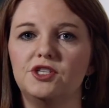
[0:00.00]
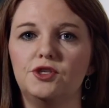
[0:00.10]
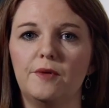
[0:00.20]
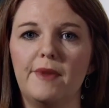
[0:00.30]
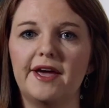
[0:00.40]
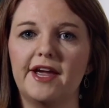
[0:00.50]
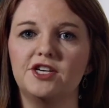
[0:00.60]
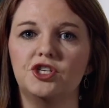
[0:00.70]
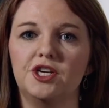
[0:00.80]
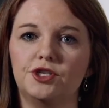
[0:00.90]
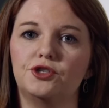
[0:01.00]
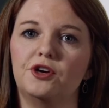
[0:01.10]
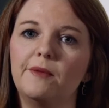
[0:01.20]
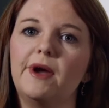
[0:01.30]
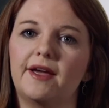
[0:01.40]
and do a medication
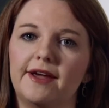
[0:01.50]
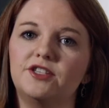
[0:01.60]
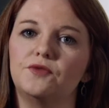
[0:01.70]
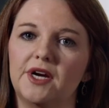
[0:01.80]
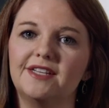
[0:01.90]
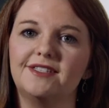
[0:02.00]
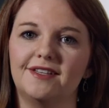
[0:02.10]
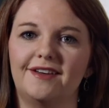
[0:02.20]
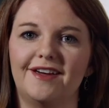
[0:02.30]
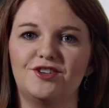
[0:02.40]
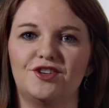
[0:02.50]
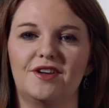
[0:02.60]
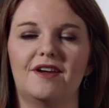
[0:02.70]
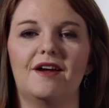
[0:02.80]
history or medication reconciliation